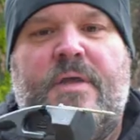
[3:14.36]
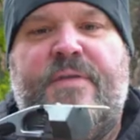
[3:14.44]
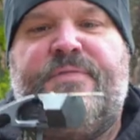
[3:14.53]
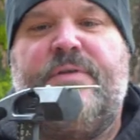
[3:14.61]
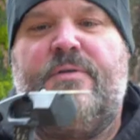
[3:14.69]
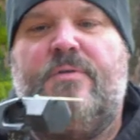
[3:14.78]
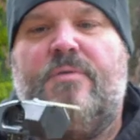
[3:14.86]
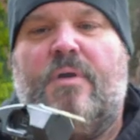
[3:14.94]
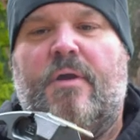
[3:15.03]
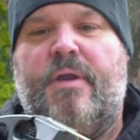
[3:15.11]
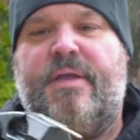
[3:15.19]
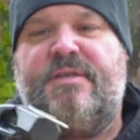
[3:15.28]
If you
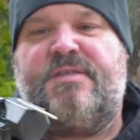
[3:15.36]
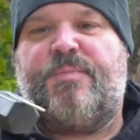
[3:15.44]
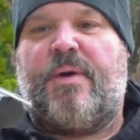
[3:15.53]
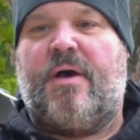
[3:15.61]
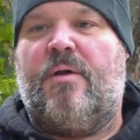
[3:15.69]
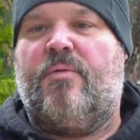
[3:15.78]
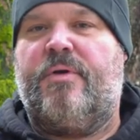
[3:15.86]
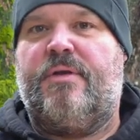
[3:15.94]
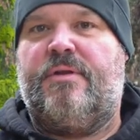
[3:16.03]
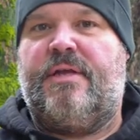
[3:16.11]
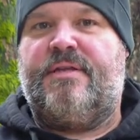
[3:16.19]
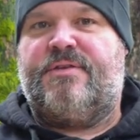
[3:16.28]
are in a spot where
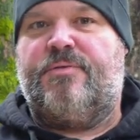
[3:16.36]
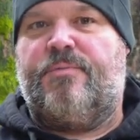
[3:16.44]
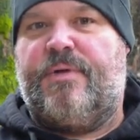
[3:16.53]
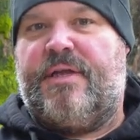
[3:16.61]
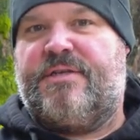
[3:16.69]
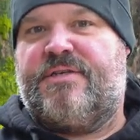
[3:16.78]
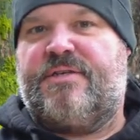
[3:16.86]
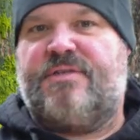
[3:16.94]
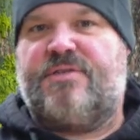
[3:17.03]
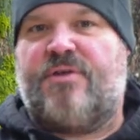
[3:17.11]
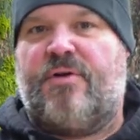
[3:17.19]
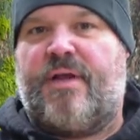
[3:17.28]
you need to reach to
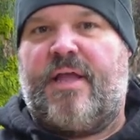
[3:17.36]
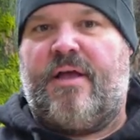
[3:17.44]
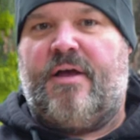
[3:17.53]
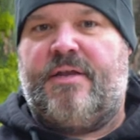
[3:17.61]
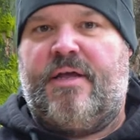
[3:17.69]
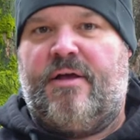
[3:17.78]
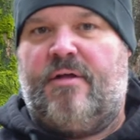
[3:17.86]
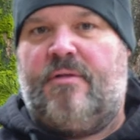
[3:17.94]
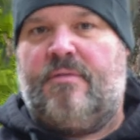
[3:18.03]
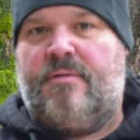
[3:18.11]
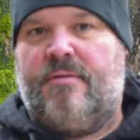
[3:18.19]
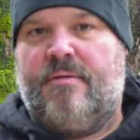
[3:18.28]
start a, a nail,
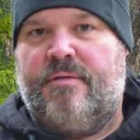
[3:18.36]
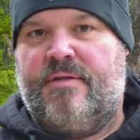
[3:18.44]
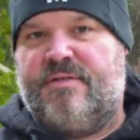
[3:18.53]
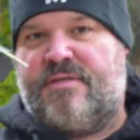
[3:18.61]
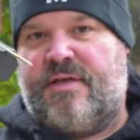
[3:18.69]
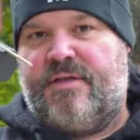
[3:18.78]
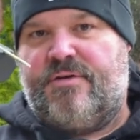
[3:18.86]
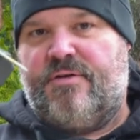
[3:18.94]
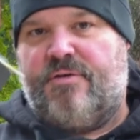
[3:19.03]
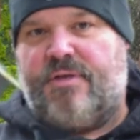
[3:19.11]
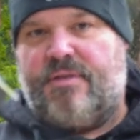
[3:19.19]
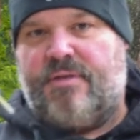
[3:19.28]
this is how you
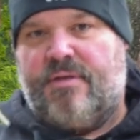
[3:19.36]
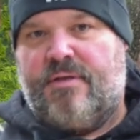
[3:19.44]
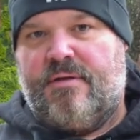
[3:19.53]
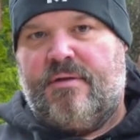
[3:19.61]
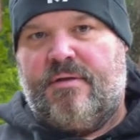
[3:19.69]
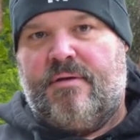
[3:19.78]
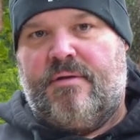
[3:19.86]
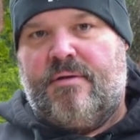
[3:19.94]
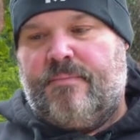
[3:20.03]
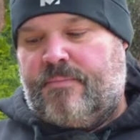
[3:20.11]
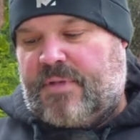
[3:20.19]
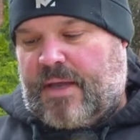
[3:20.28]
do it.
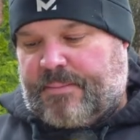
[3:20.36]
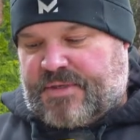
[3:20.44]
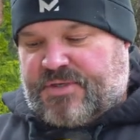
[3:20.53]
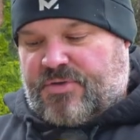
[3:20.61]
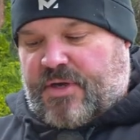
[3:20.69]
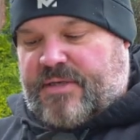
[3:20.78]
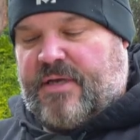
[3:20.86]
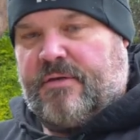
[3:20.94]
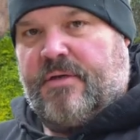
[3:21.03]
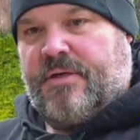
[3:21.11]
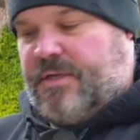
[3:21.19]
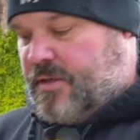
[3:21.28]
Okay, I'm gonna strike
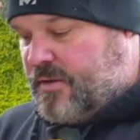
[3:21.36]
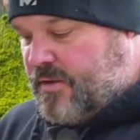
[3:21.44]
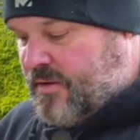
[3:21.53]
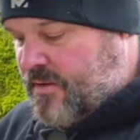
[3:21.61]
down onto here.